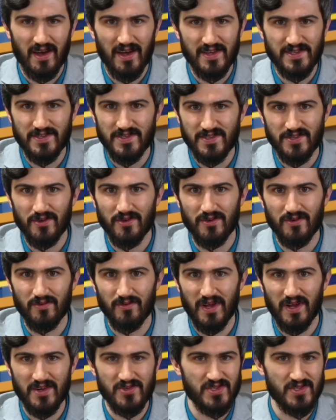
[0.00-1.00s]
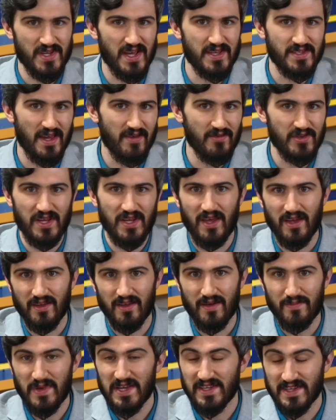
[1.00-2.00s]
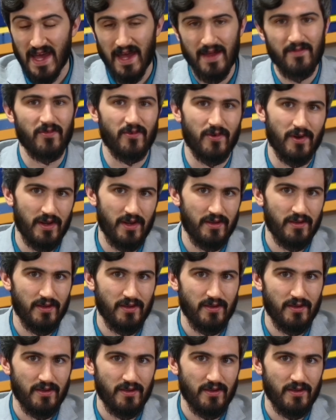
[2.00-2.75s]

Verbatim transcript: I still exercise every day. I make time for it.